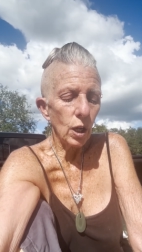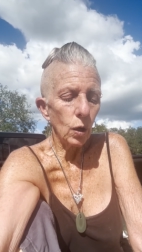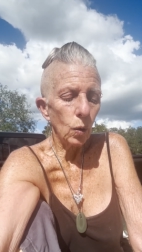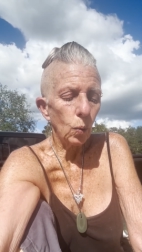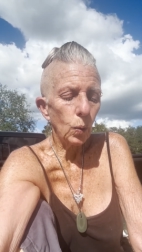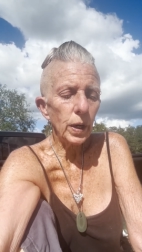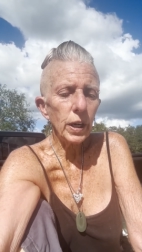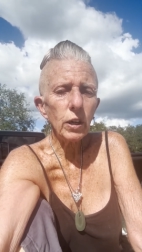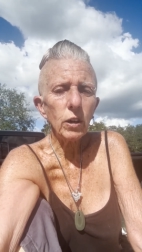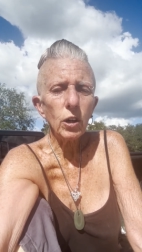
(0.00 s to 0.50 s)

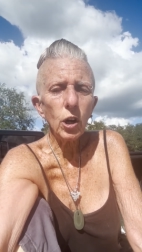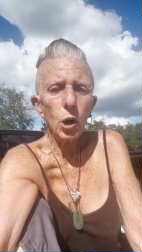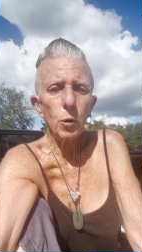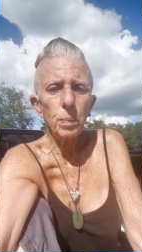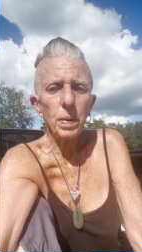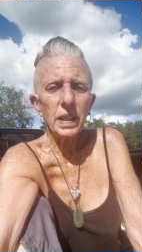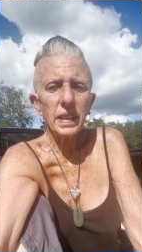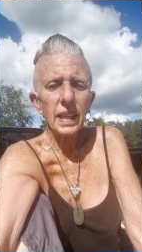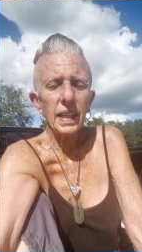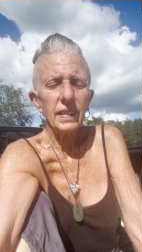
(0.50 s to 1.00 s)
we're
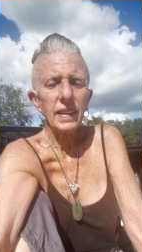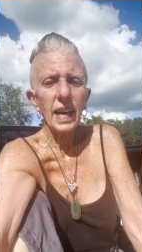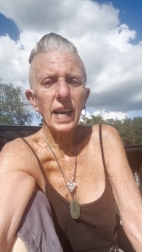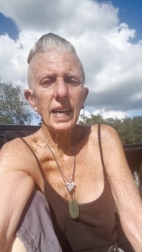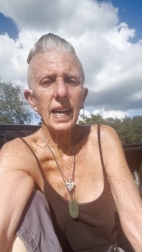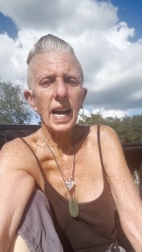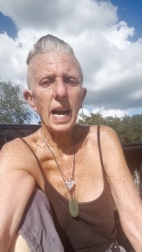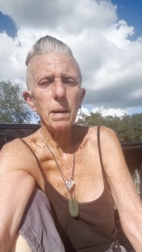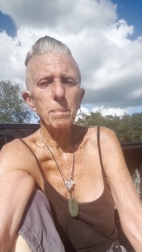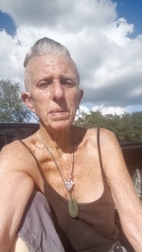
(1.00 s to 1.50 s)
hoping that
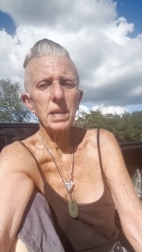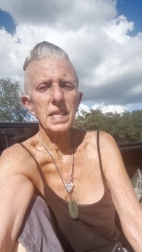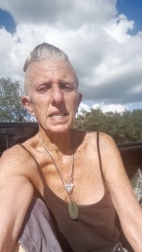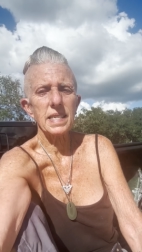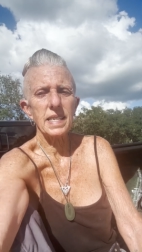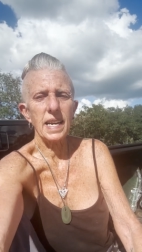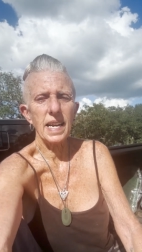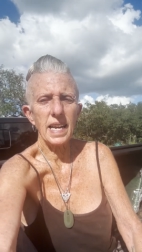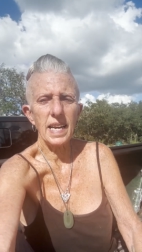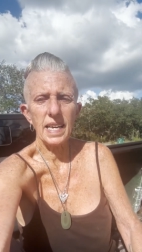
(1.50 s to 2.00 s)
that
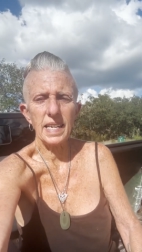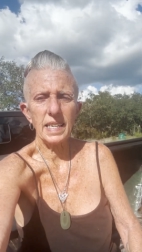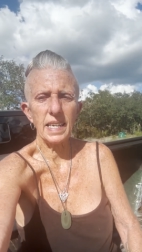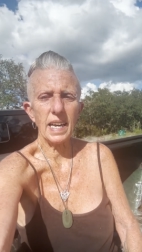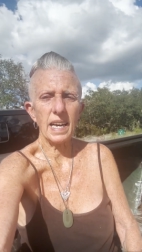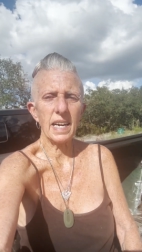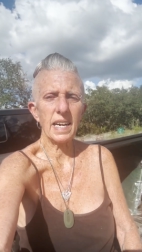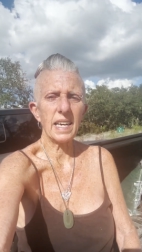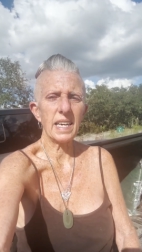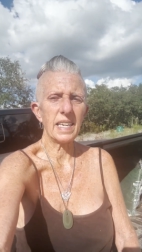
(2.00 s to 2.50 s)
happens. And
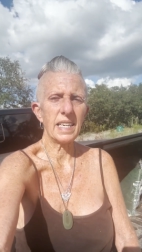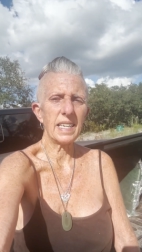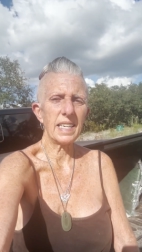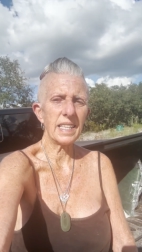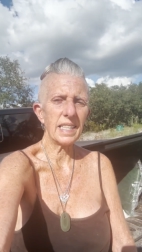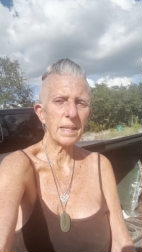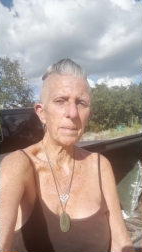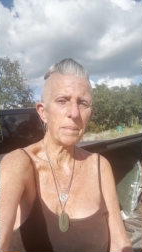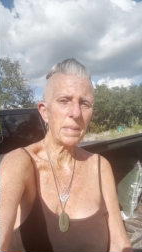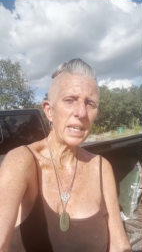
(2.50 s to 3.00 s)
uh,
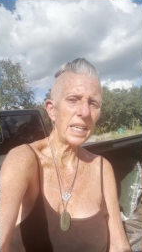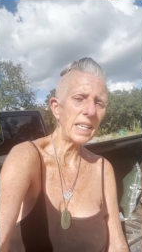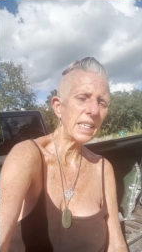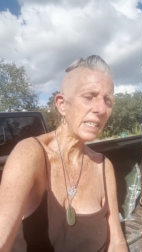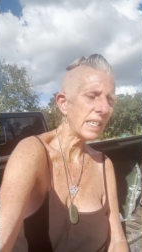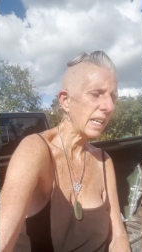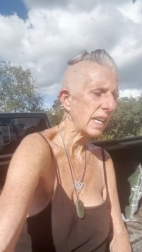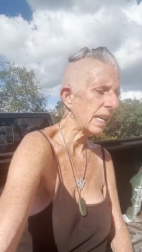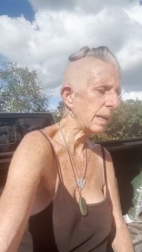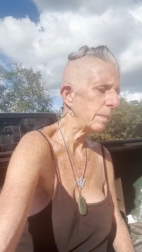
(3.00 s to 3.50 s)
in the
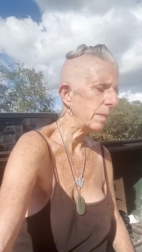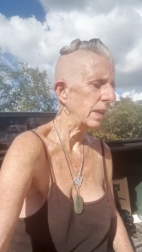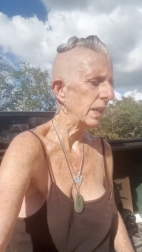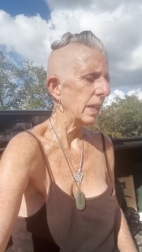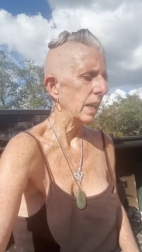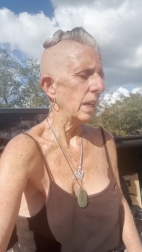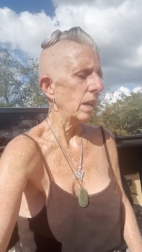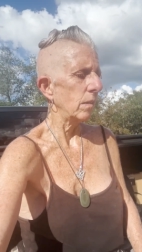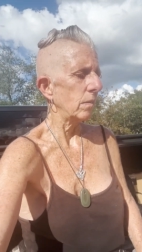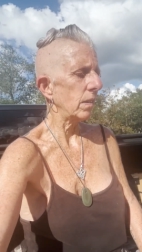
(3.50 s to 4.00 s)
meantime,
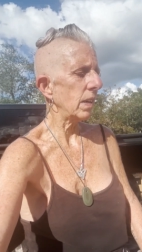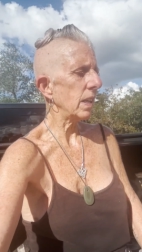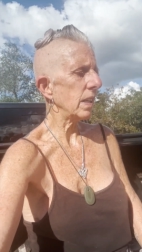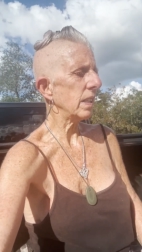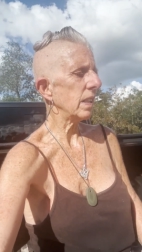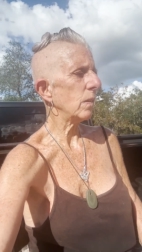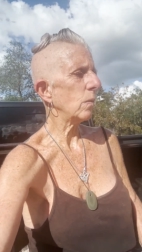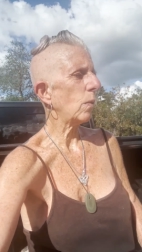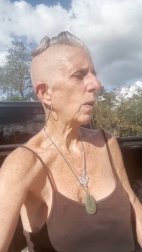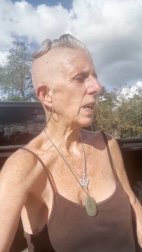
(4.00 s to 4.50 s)
rather
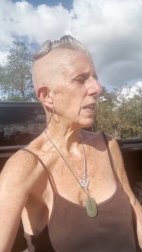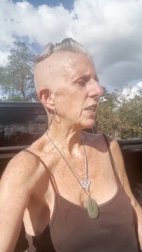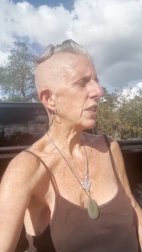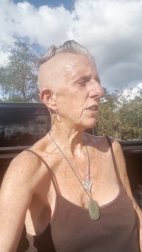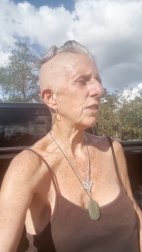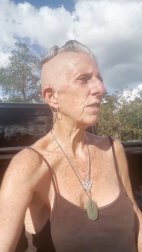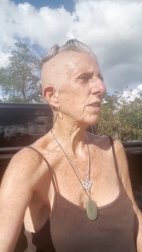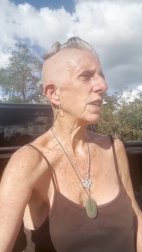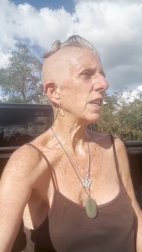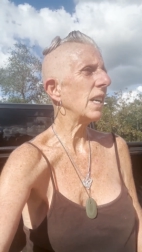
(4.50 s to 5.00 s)
than
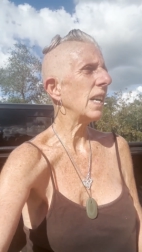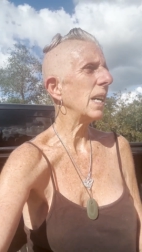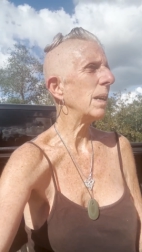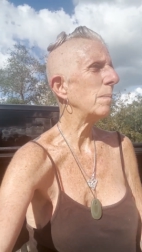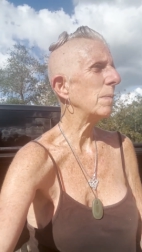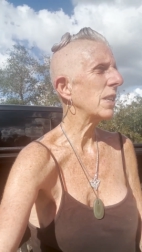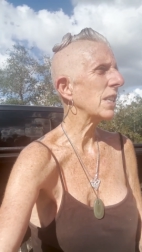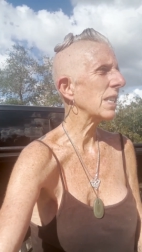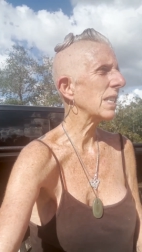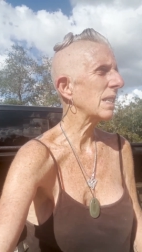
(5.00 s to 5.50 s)
waste your
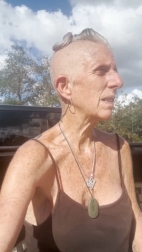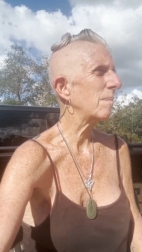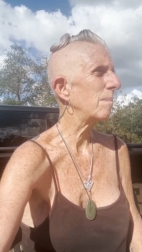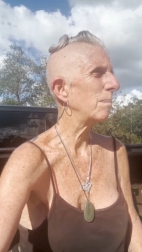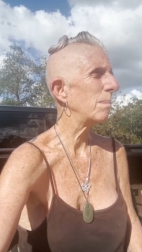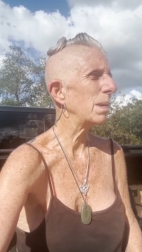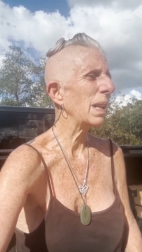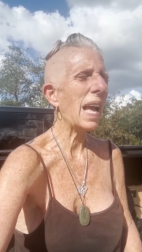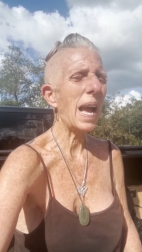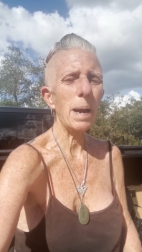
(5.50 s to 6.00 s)
time just
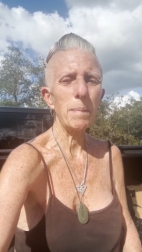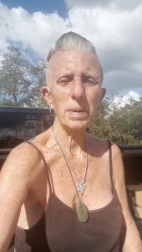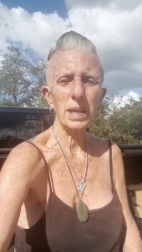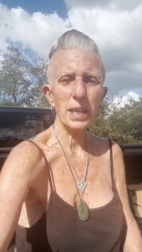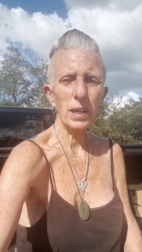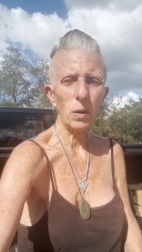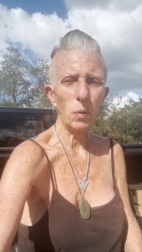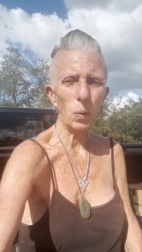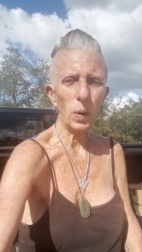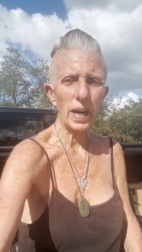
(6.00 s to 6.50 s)

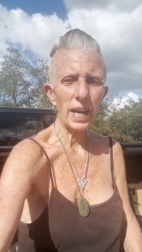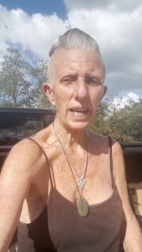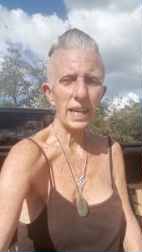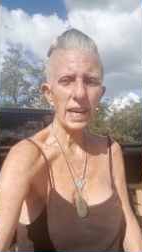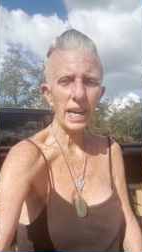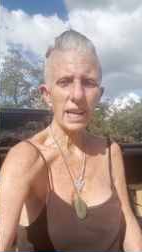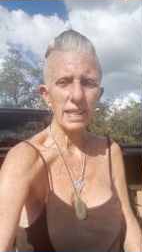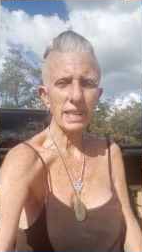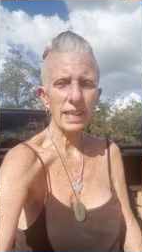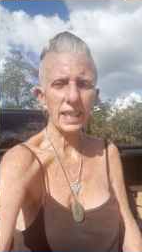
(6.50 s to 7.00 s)
blabbing away
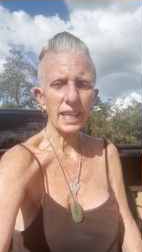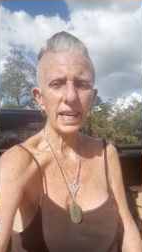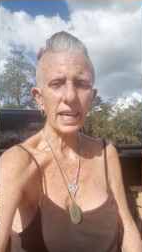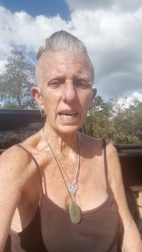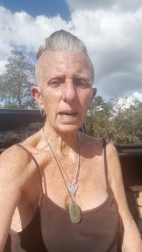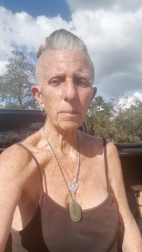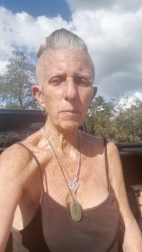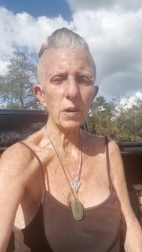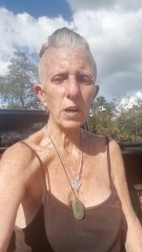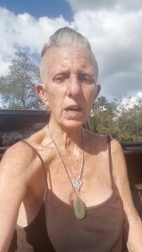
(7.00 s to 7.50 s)
at the
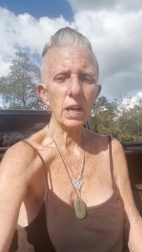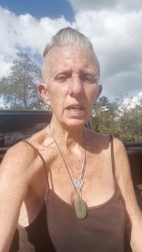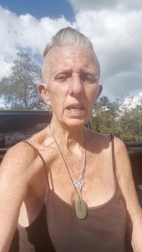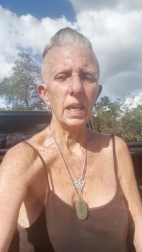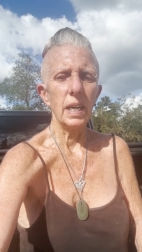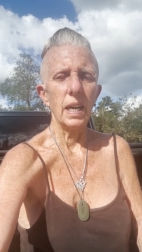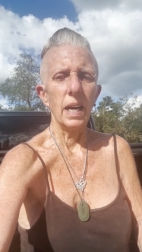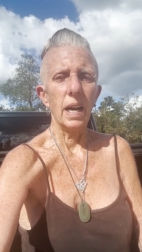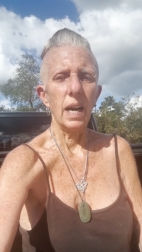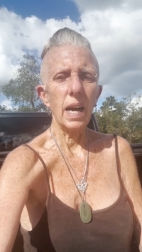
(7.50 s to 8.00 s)
camera,
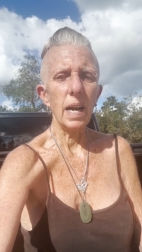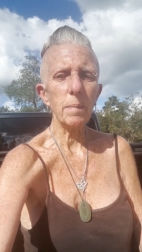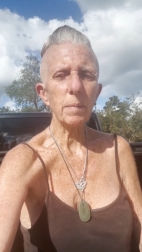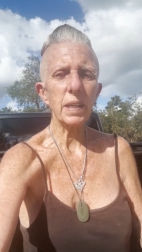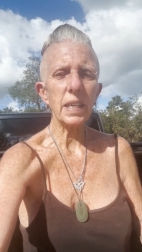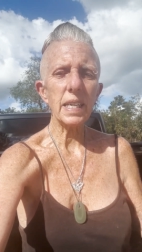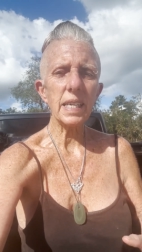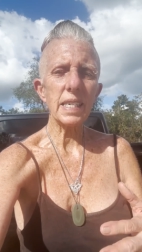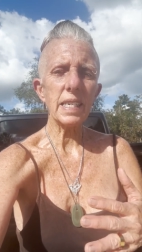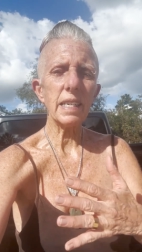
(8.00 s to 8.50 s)
I'm
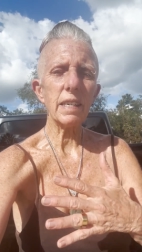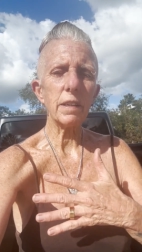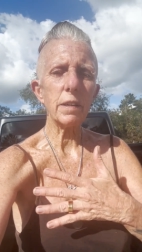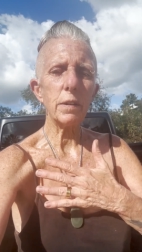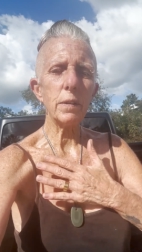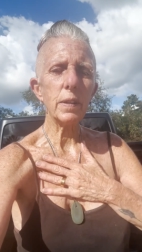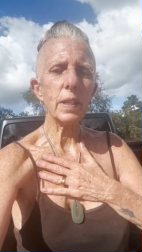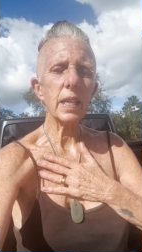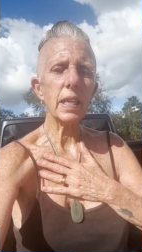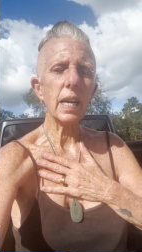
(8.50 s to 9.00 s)
going to tell
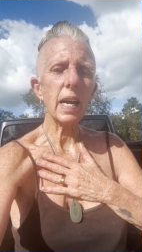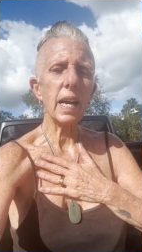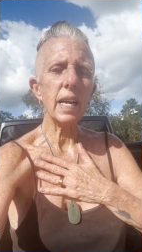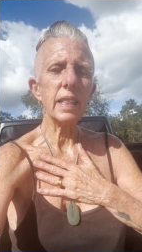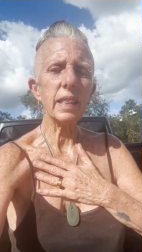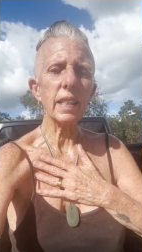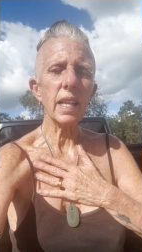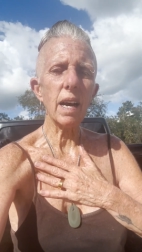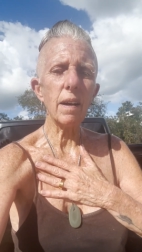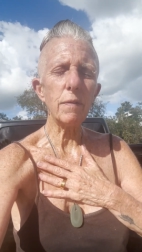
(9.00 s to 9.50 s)
you that I
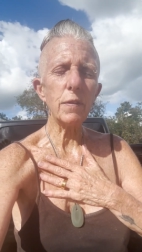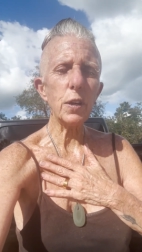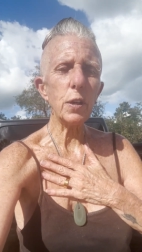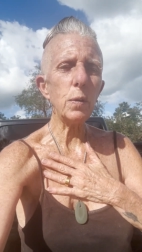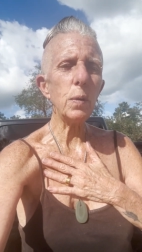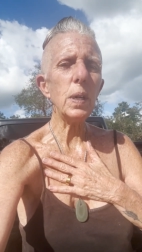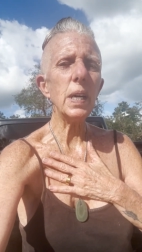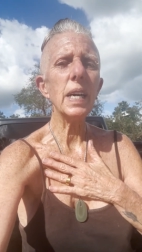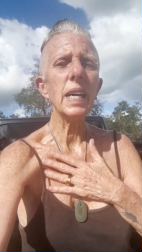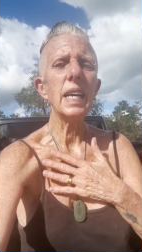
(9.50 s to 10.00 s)
love
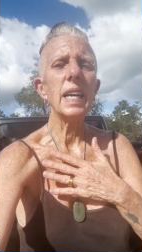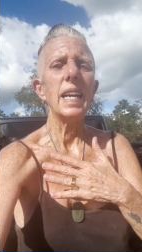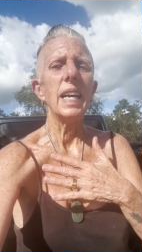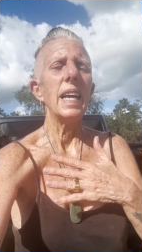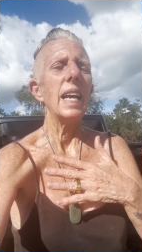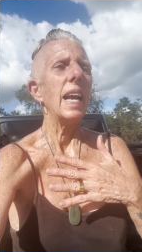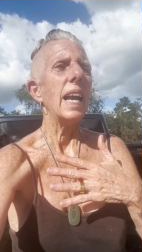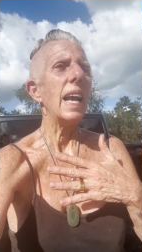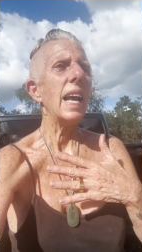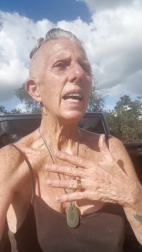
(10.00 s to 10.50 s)
you
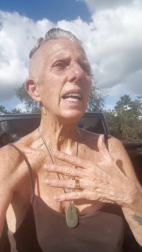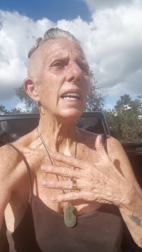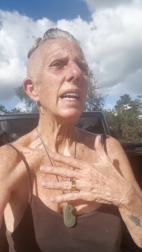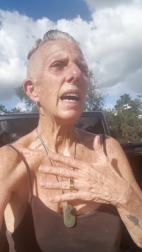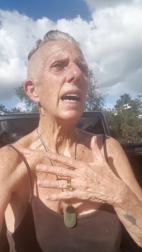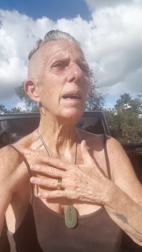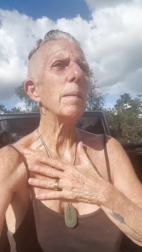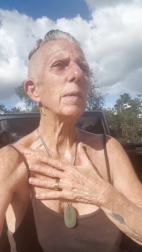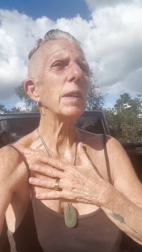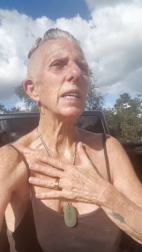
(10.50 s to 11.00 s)
and
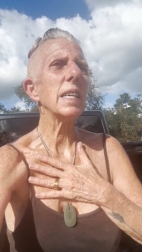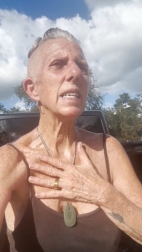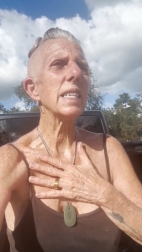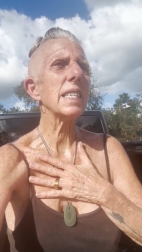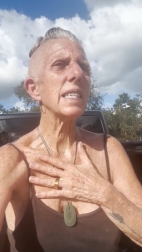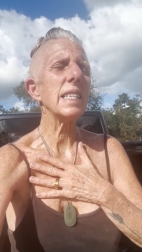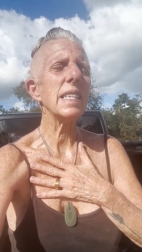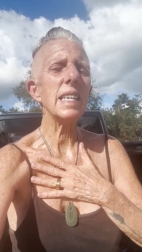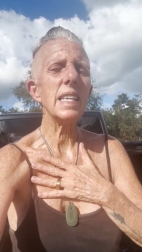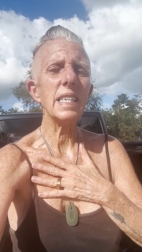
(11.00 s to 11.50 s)
I'm going to
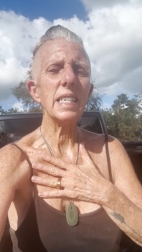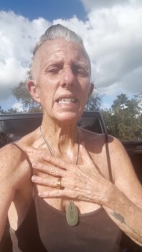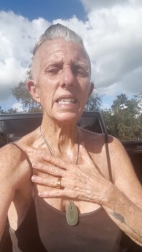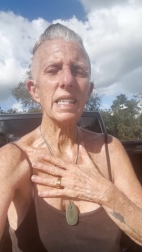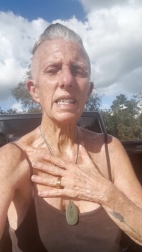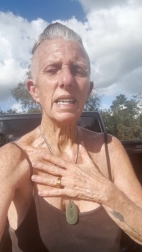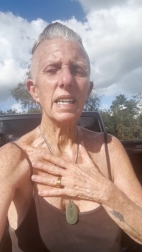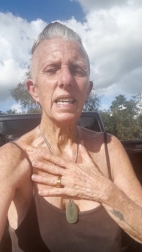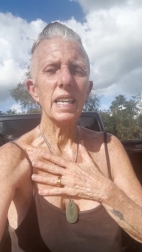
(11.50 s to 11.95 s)
send